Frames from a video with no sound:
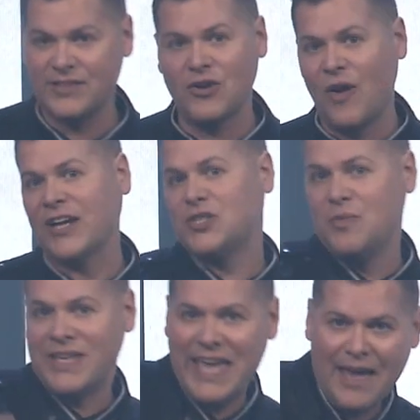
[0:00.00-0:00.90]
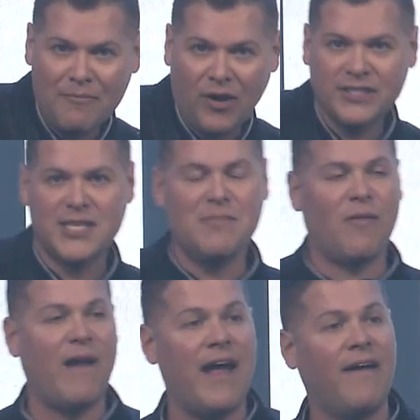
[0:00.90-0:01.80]
and so actually we can boss him
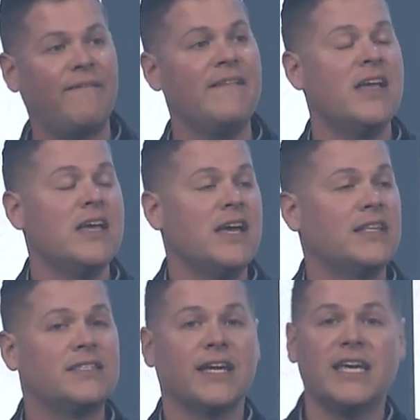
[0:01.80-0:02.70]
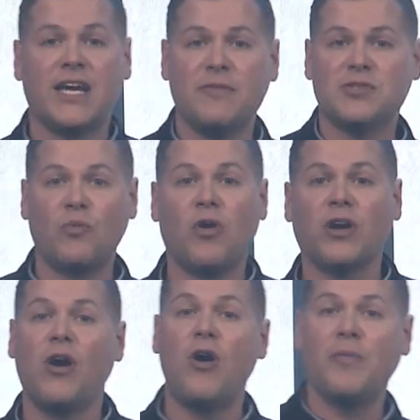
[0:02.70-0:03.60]
around. It's like he comes to
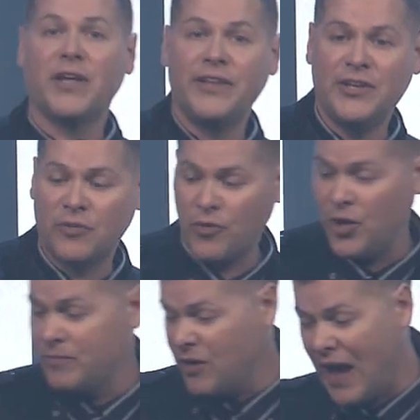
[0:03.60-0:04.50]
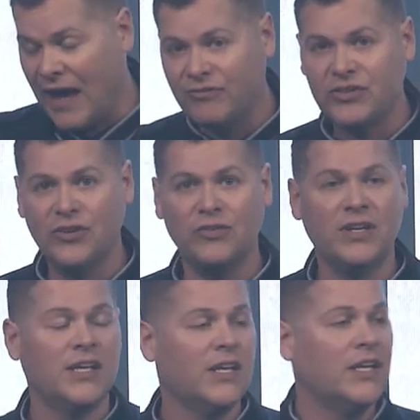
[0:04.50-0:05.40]
work, go home and clean your room. You have to.
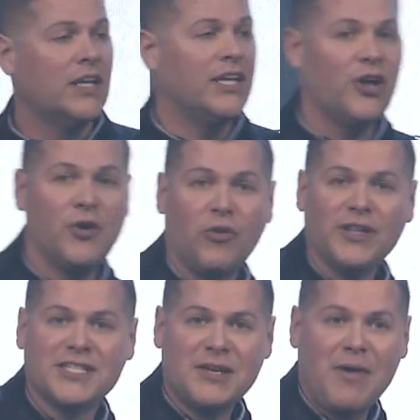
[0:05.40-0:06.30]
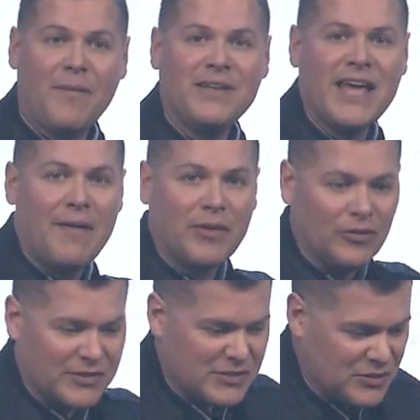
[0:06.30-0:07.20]
You know, he won't listen to mom and dad, but he'll
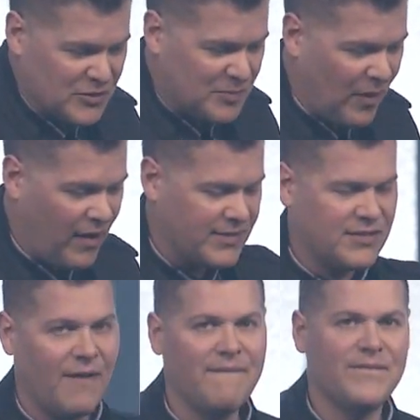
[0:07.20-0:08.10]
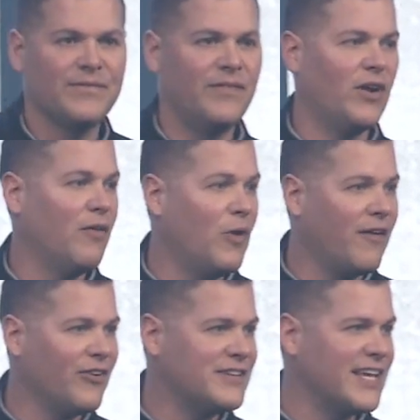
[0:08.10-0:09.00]
listen to his boss, so
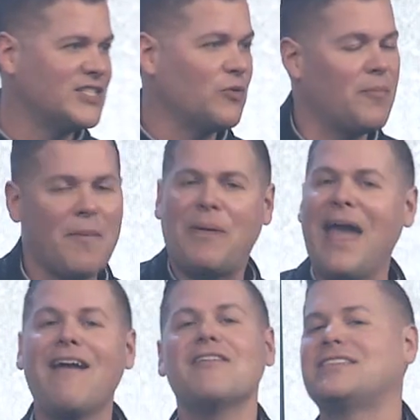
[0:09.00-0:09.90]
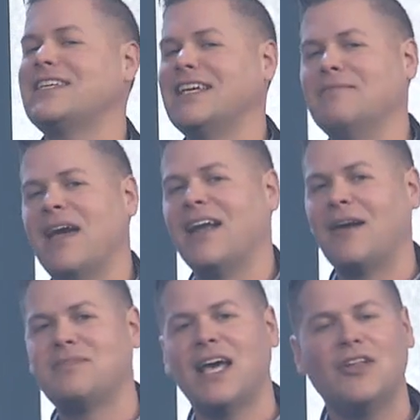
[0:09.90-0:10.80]
whatever it takes to work. But parenting, man,
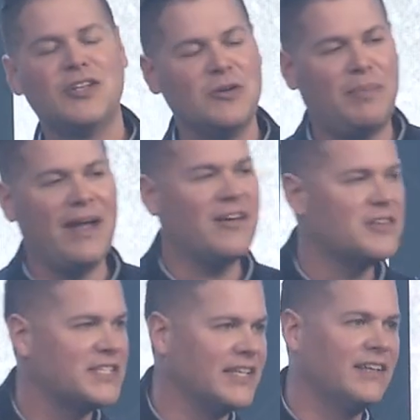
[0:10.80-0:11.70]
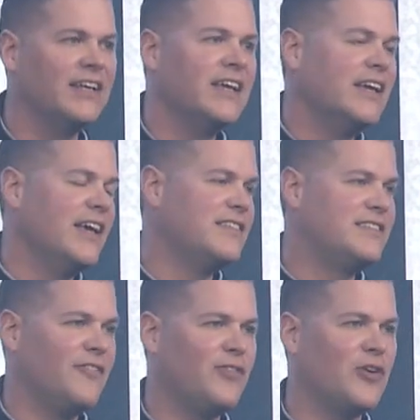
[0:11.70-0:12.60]
I'm telling you, parenting is
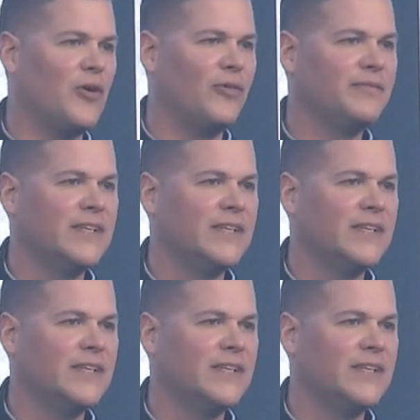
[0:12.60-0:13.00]
difficult.